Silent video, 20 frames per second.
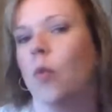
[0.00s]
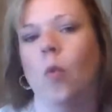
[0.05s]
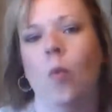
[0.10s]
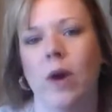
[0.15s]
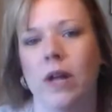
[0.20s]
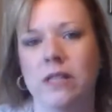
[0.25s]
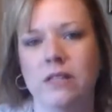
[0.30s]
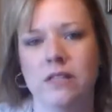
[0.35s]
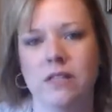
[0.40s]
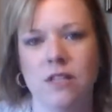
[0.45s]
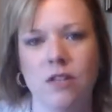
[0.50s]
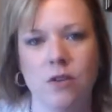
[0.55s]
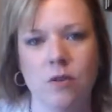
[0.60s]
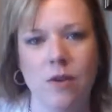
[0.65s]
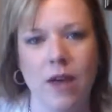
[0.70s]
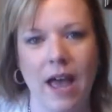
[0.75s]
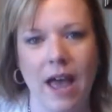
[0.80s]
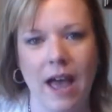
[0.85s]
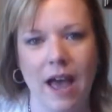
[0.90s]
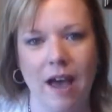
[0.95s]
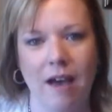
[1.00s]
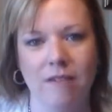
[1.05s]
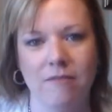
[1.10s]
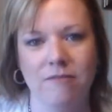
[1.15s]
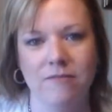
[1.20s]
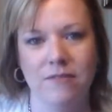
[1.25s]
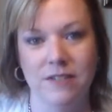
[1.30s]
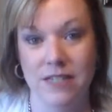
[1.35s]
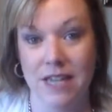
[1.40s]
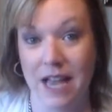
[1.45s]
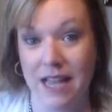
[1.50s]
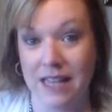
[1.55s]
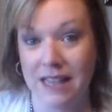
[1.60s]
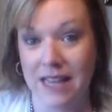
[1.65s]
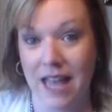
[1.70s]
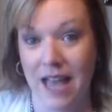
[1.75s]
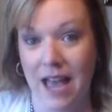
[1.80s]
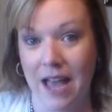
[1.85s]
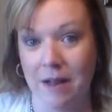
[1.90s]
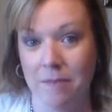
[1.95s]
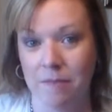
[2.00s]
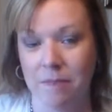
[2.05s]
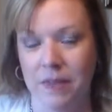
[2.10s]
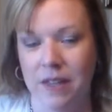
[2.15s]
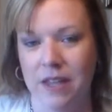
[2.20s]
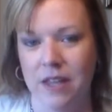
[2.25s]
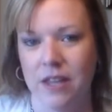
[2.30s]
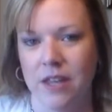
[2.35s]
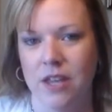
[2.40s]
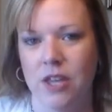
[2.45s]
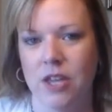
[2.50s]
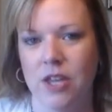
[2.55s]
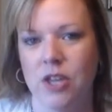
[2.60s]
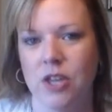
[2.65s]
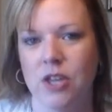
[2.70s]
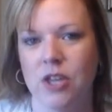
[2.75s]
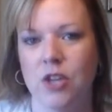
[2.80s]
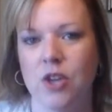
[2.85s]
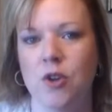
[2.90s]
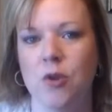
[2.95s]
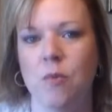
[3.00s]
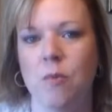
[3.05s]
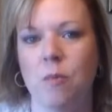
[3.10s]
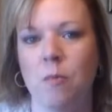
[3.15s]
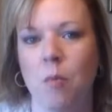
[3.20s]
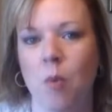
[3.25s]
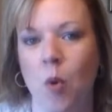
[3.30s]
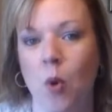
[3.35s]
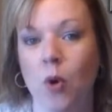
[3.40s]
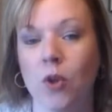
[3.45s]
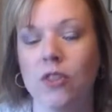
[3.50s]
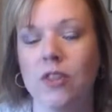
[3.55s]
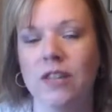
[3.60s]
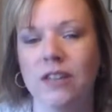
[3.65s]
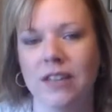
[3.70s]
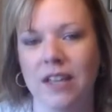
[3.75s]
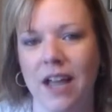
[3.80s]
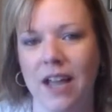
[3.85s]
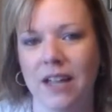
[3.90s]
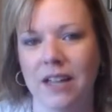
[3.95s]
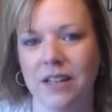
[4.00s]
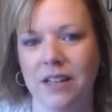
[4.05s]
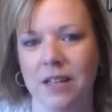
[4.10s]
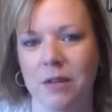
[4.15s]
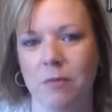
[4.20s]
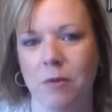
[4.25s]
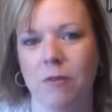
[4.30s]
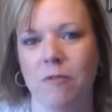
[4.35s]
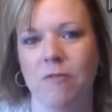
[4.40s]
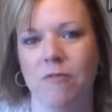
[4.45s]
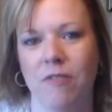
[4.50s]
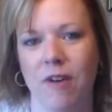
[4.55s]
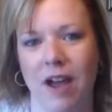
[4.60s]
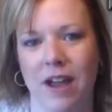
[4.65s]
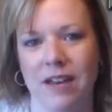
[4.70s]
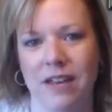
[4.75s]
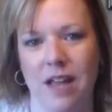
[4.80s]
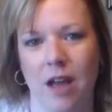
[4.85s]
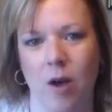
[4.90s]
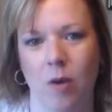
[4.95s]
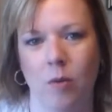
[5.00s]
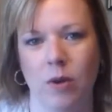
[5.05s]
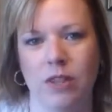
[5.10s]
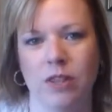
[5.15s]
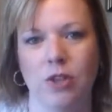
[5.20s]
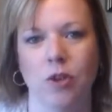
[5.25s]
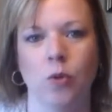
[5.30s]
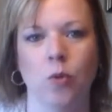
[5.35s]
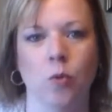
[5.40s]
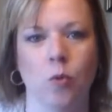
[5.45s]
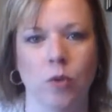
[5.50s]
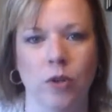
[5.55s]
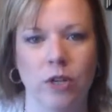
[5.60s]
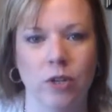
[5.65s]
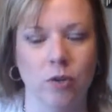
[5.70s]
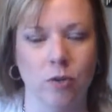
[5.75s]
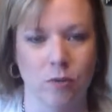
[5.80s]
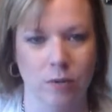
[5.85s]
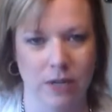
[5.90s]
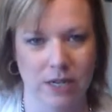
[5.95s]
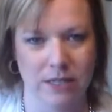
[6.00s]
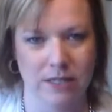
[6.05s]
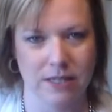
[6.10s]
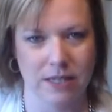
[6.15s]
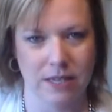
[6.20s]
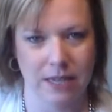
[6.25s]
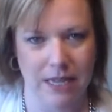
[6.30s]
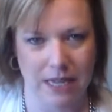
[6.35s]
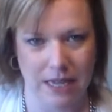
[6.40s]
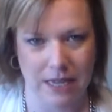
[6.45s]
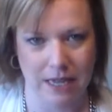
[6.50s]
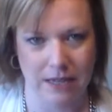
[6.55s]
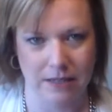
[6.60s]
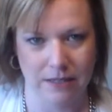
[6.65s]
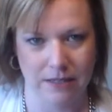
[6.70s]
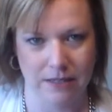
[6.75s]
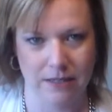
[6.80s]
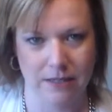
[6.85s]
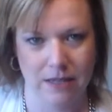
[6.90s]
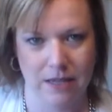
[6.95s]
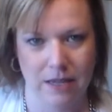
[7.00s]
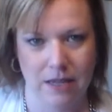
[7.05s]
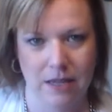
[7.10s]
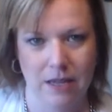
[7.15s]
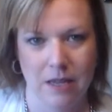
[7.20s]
Once you have done that, you more than likely will find out what their real reason is.